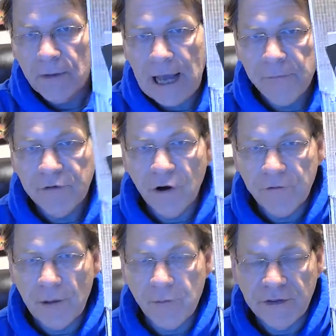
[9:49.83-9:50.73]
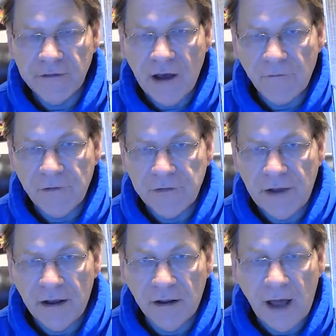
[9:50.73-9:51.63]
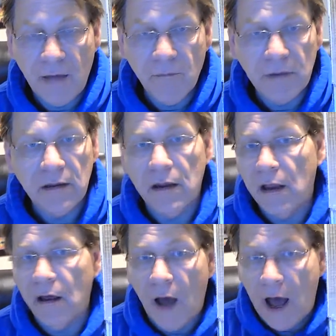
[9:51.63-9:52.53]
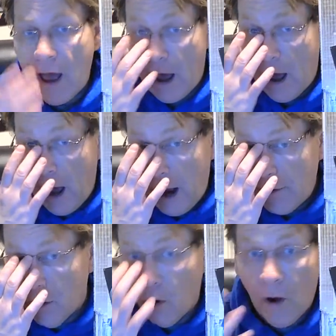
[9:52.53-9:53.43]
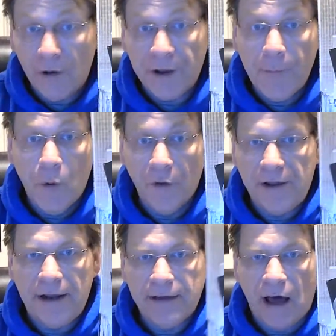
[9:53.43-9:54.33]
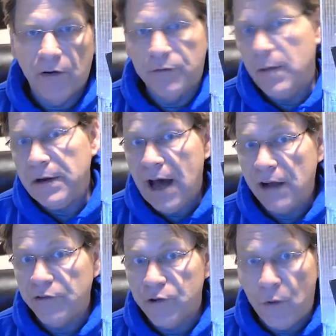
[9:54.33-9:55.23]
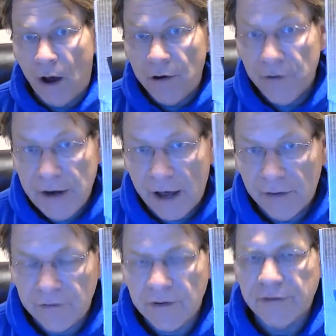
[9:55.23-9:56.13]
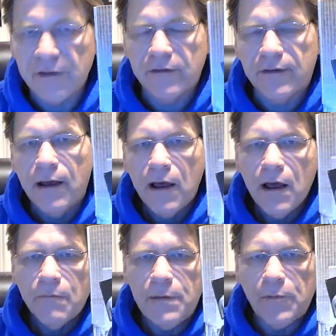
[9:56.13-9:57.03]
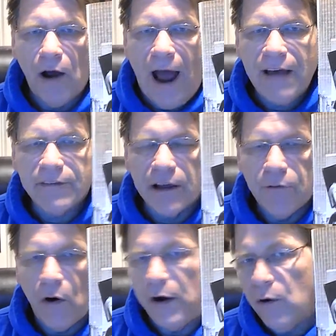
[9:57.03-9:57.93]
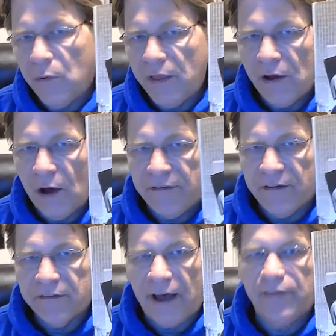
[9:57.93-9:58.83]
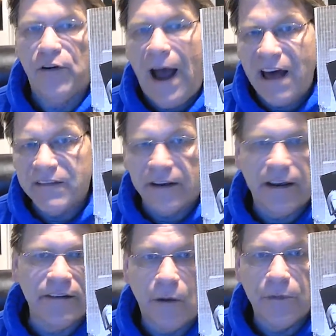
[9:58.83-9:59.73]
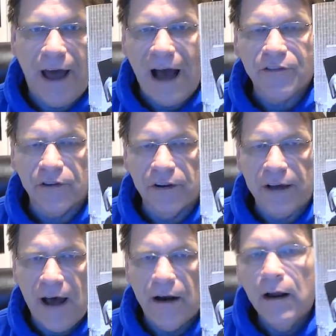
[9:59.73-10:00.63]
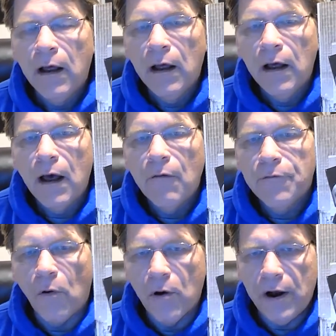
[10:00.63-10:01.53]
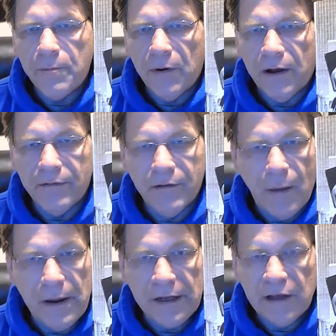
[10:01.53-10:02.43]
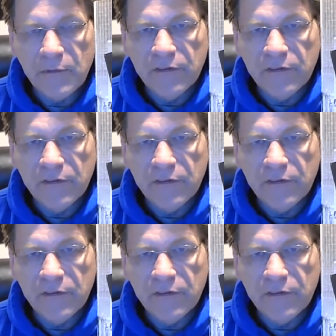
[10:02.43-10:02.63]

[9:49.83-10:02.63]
I'm sure if I put this out for sale, I mean, I know I'll get more than $8. Maybe not $200 like these people are asking for. I know when they go on Discogs, they're asking is not what they actually got for it, but I mean, it gives me